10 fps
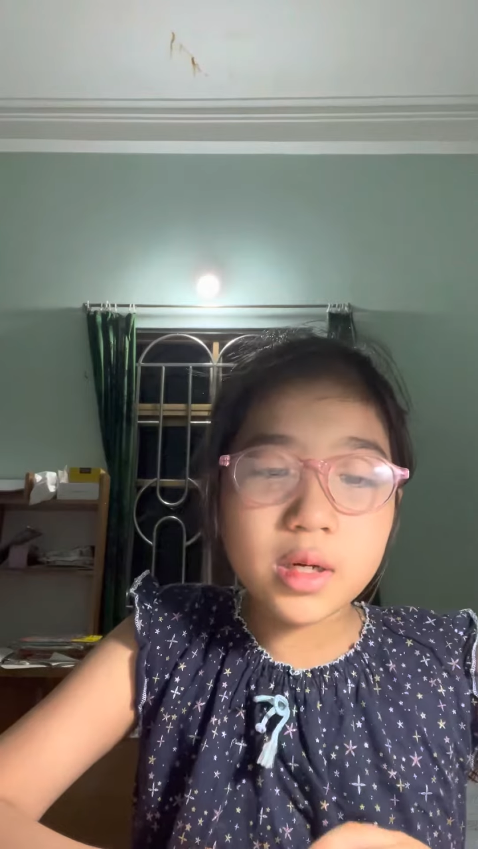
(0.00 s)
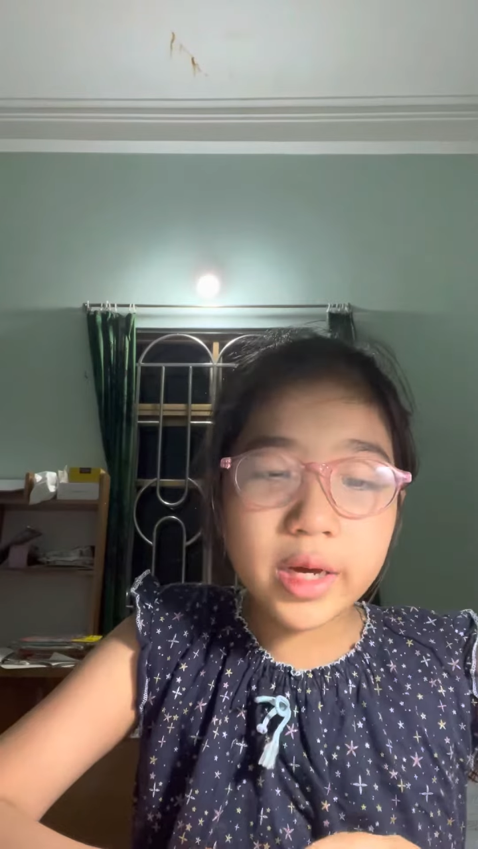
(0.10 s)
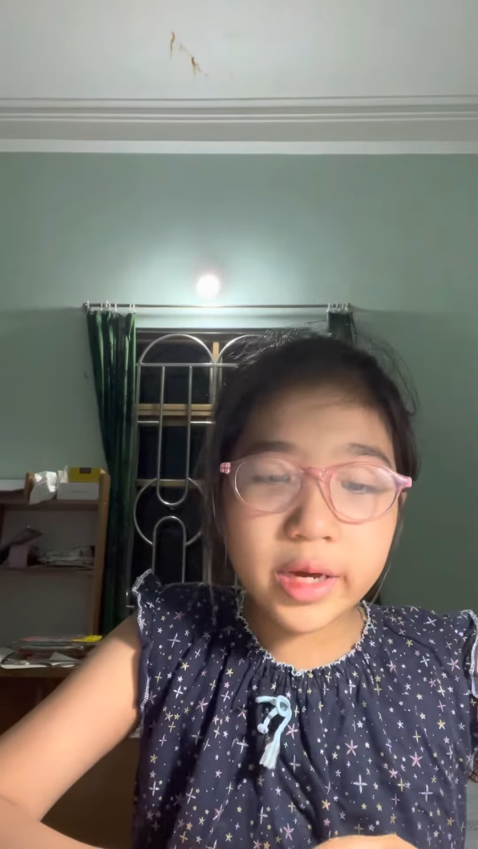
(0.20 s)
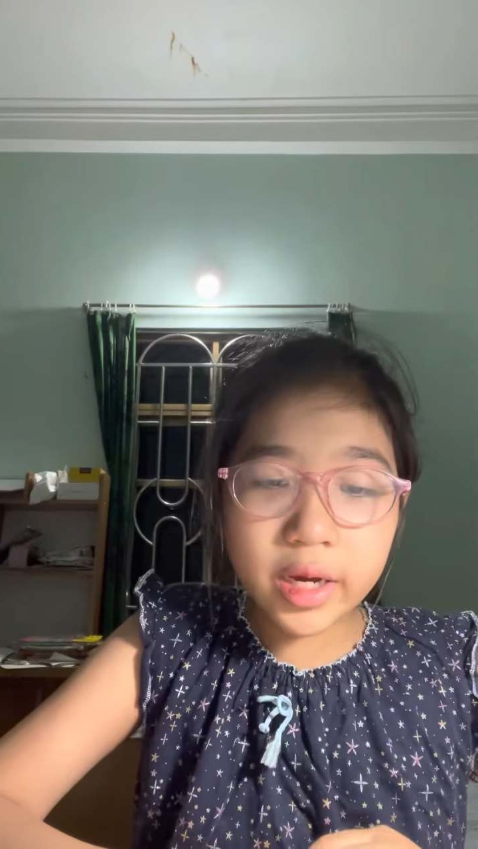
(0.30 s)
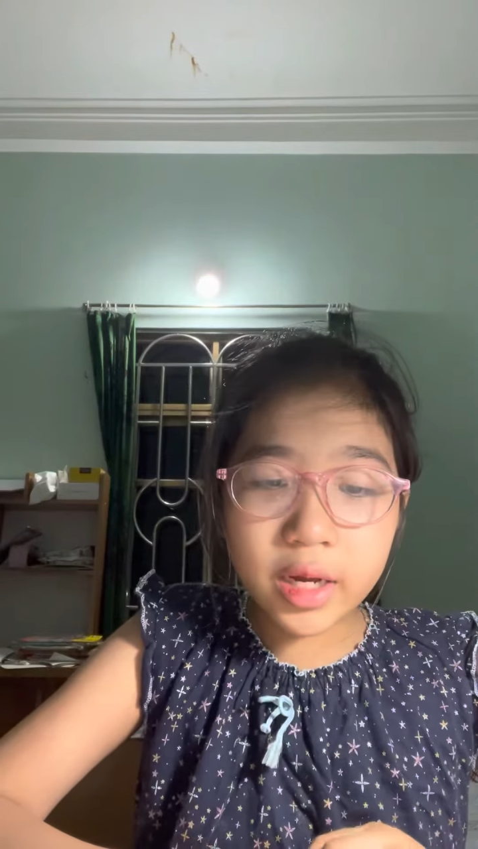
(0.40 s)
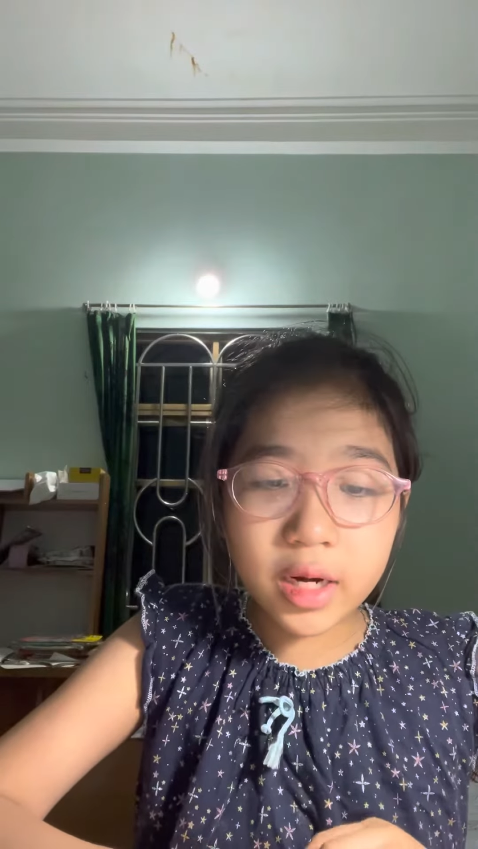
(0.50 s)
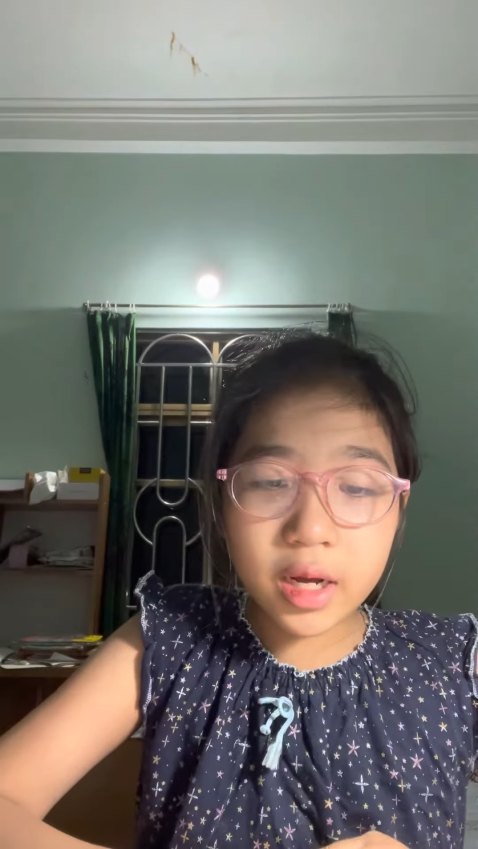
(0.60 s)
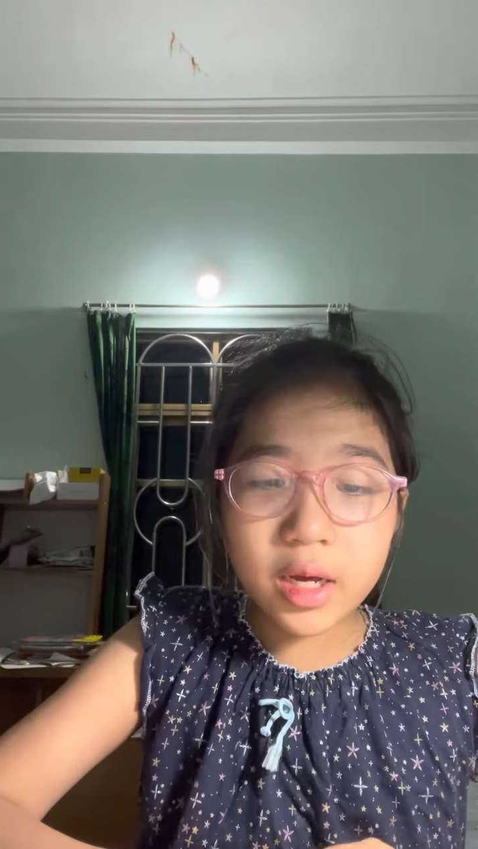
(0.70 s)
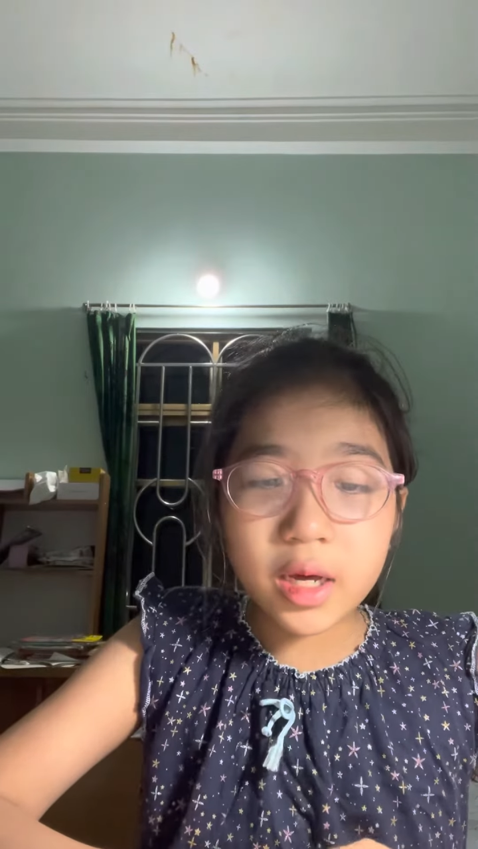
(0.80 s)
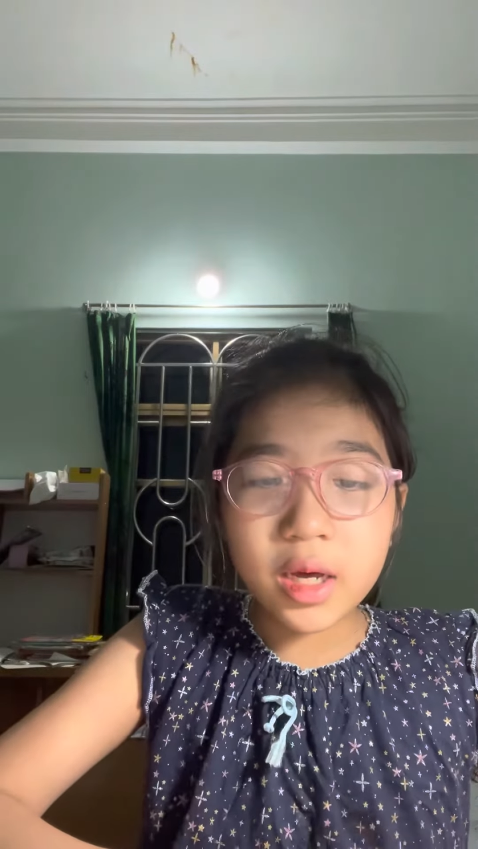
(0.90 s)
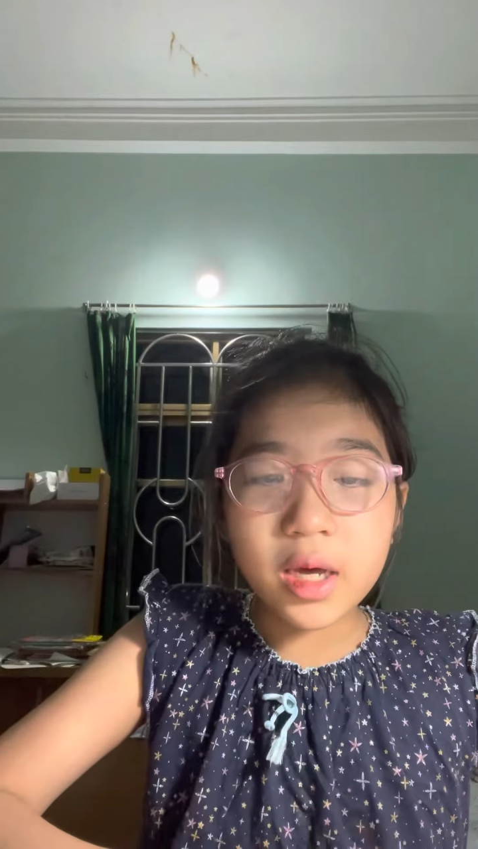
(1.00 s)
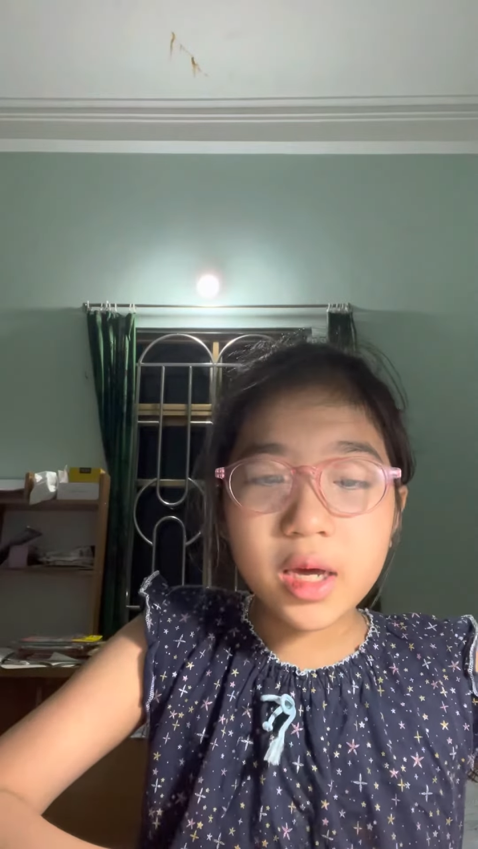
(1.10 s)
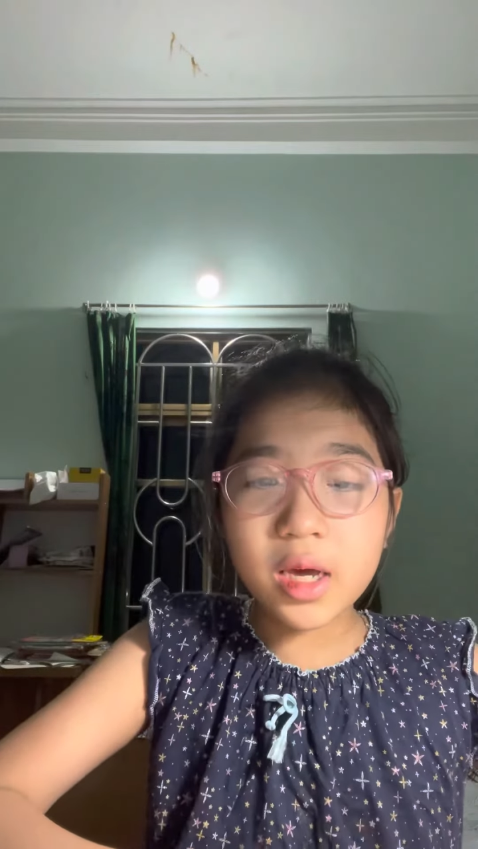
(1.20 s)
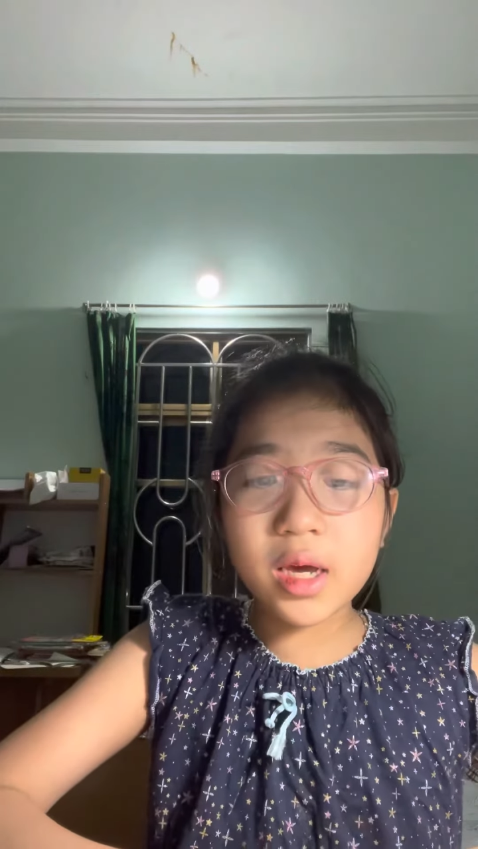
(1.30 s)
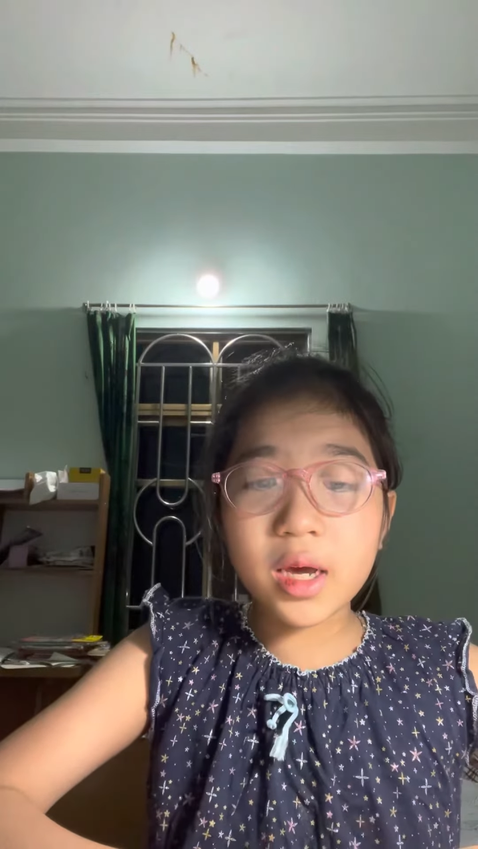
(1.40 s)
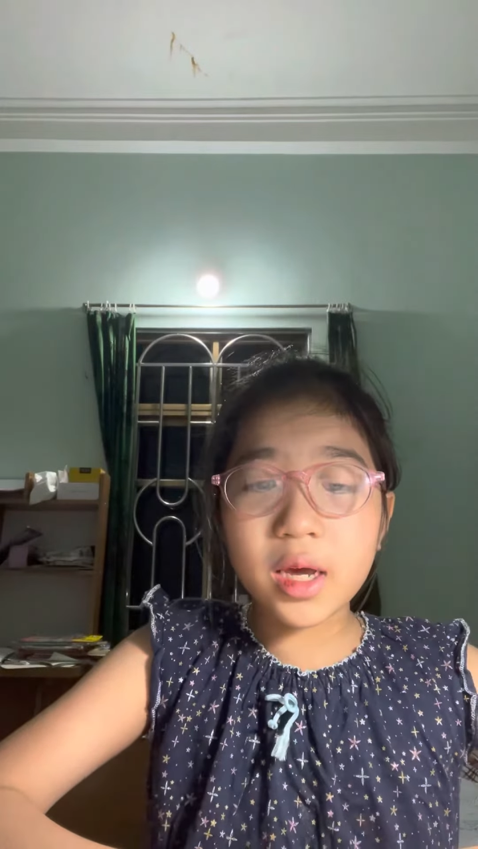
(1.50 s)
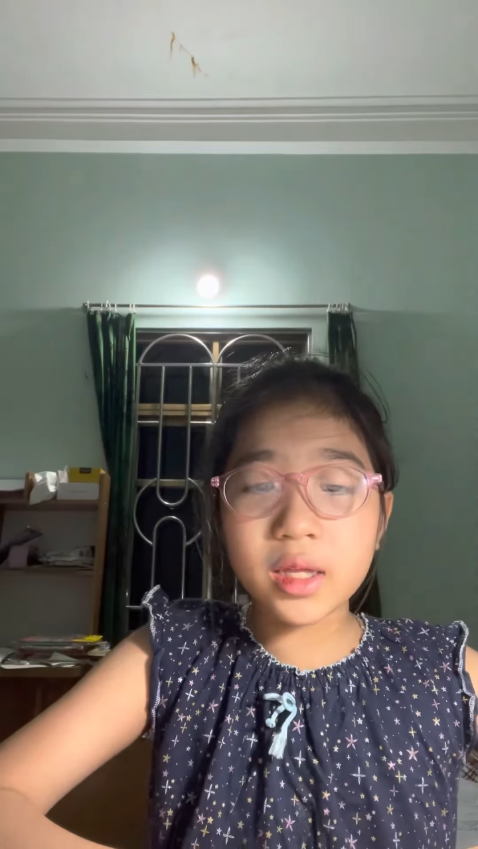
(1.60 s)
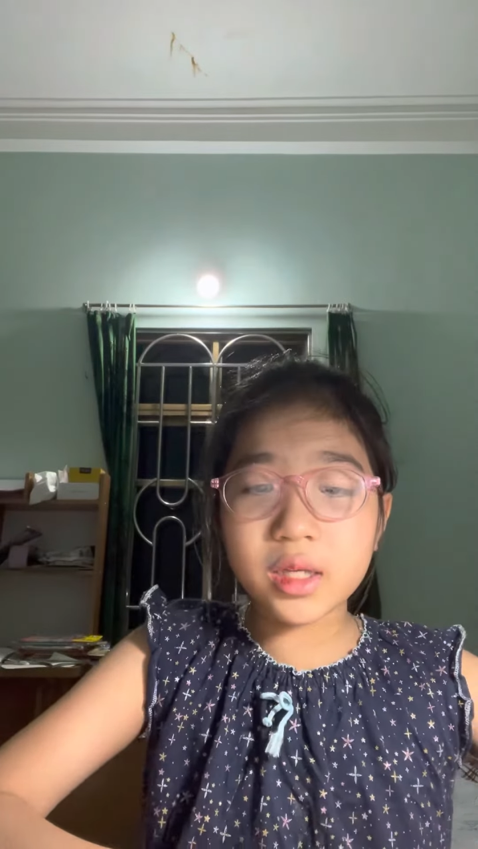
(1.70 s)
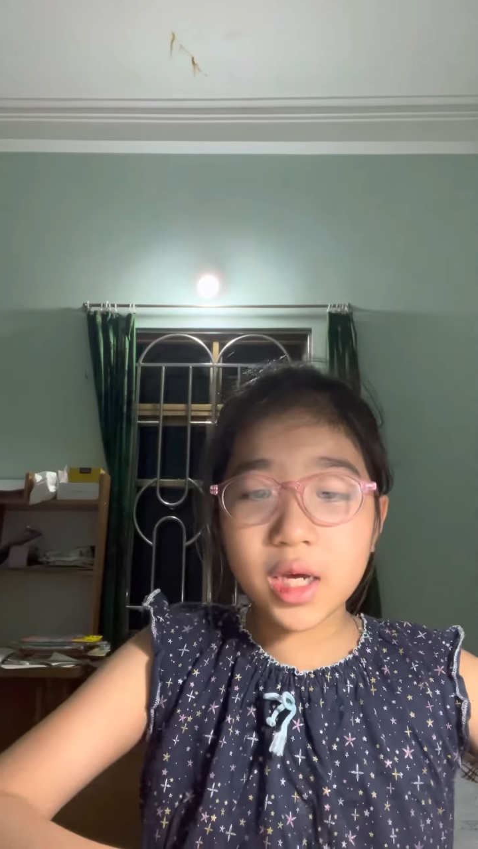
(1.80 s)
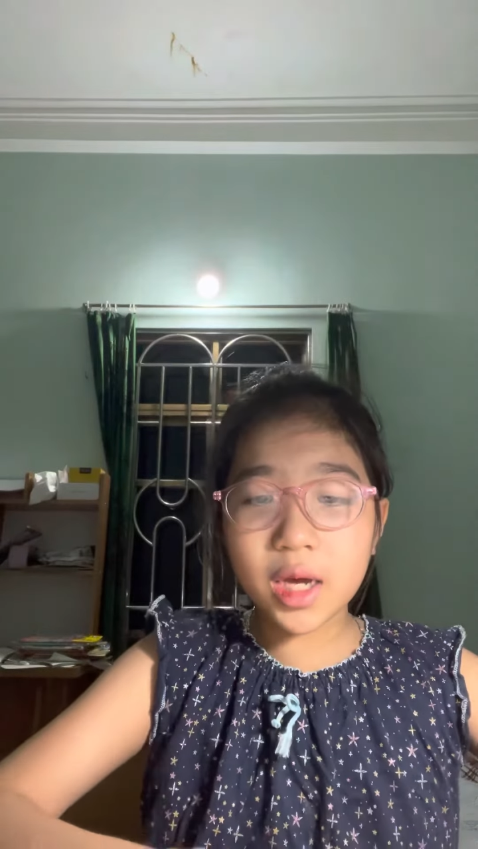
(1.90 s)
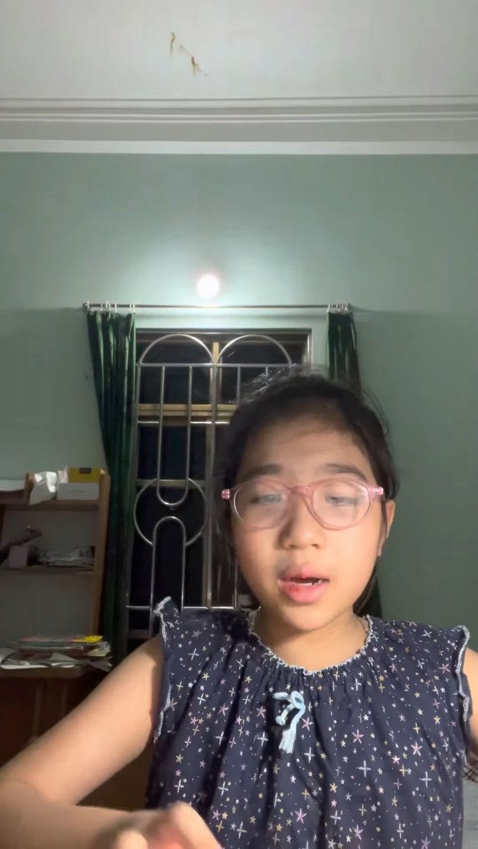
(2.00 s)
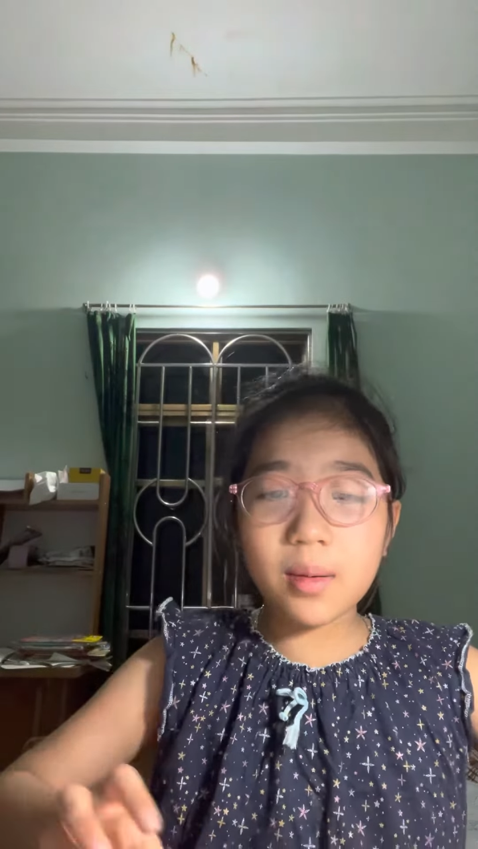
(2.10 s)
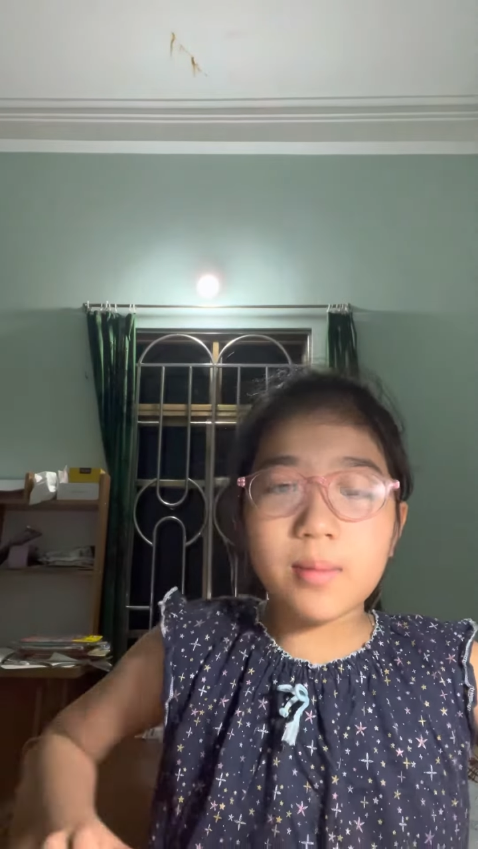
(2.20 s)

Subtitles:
can take